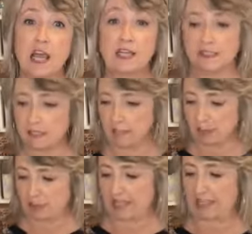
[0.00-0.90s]
And
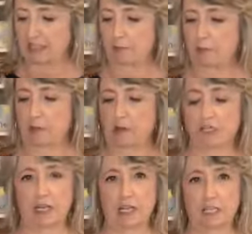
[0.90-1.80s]
somebody was asking me what
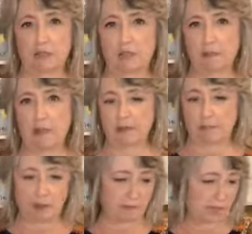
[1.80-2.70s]
did I use to make the
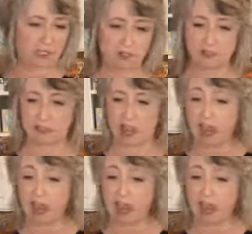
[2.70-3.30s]
pumpkins.